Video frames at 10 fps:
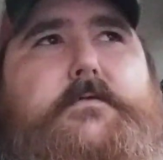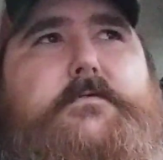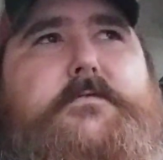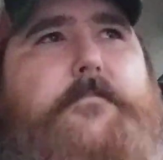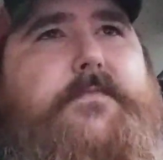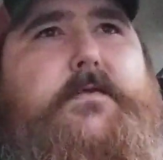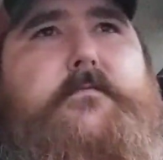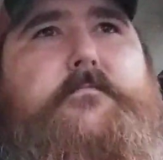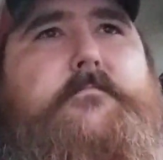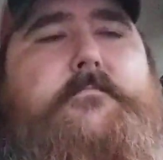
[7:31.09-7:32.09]

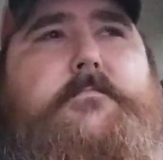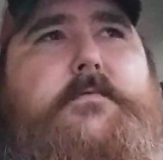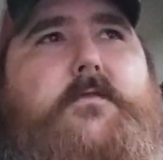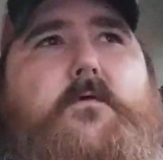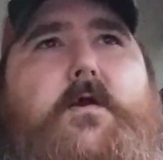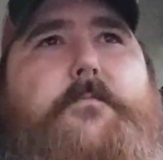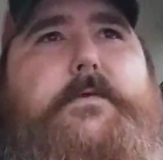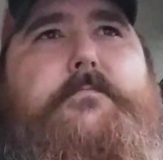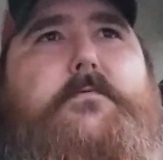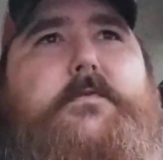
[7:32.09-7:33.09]
something a lot of
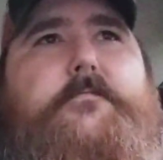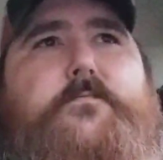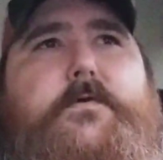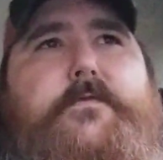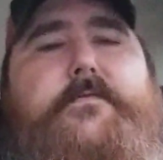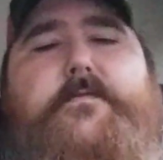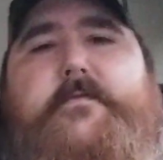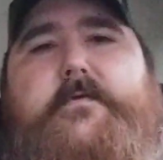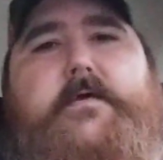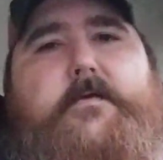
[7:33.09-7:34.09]
people live with
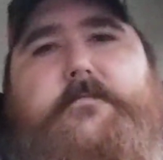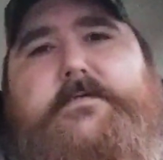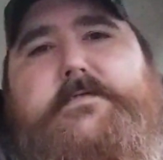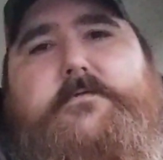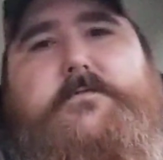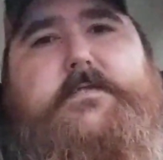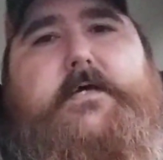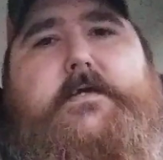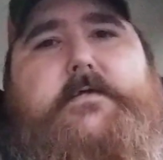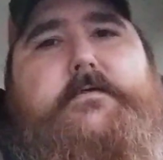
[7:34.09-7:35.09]
every single
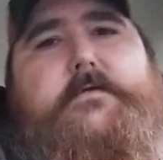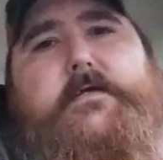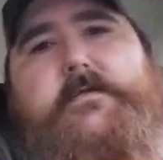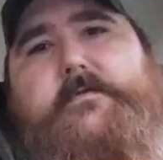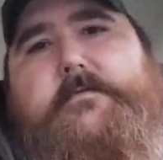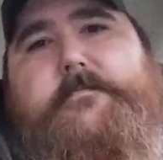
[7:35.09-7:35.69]
day, and